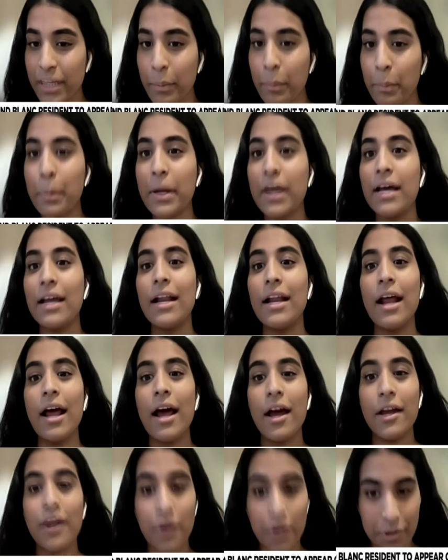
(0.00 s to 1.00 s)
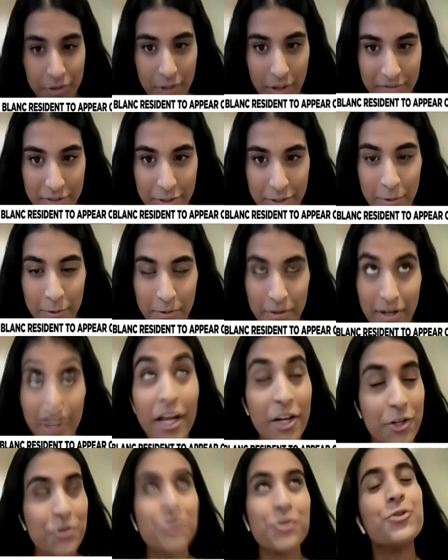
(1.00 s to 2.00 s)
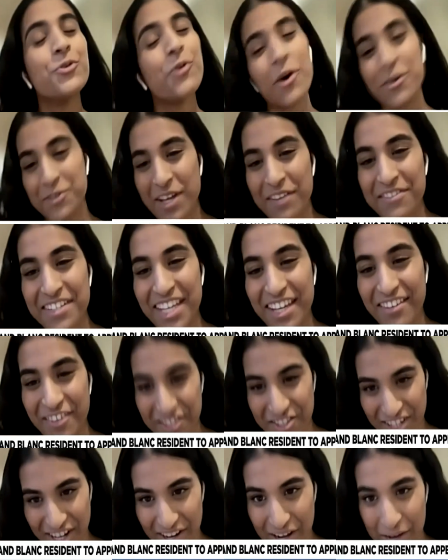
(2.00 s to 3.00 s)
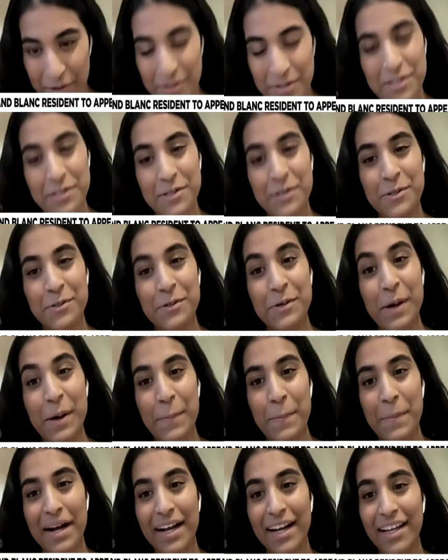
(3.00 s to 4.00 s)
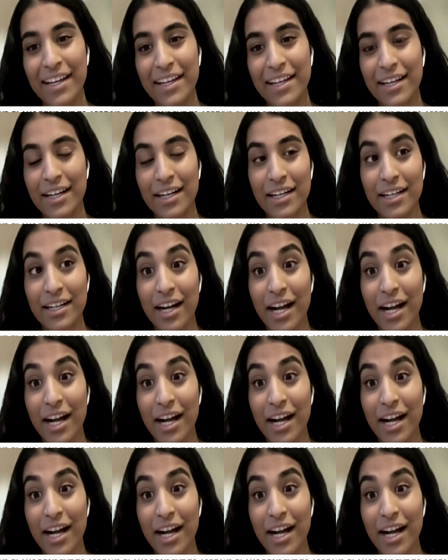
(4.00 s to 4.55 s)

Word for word: But I also have to do I do also have to give a shout out to my uh,